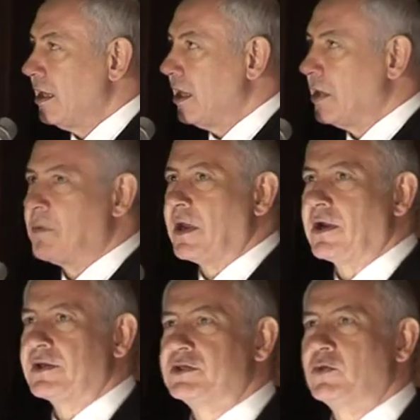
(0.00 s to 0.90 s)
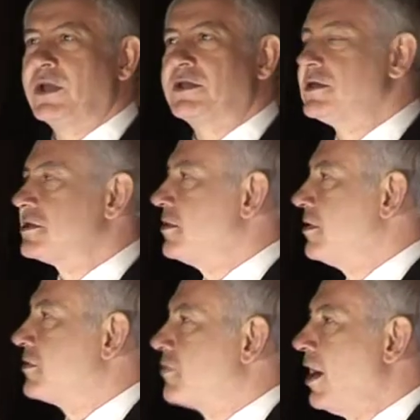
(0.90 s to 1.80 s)
It bears witness to
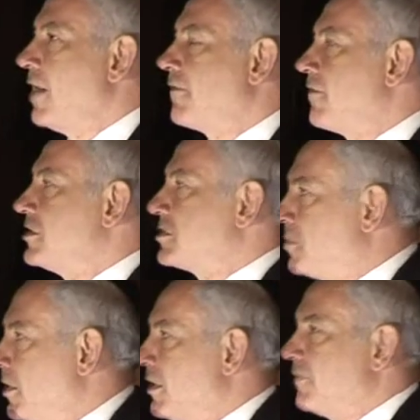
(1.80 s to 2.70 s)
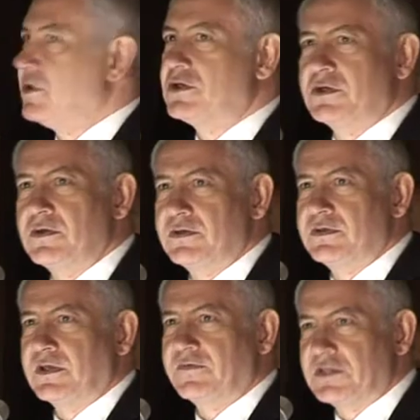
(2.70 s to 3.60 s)
the triumph of the spirit of the
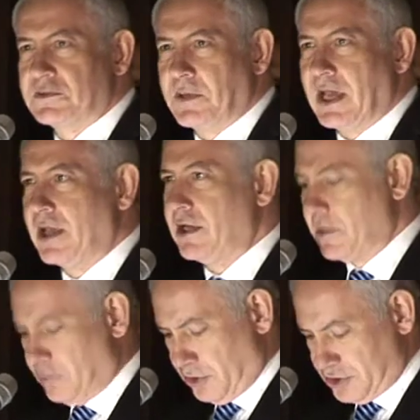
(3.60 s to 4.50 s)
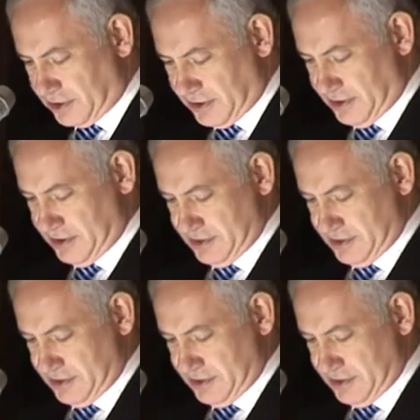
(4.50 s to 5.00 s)
Jews of Spain and Portugal.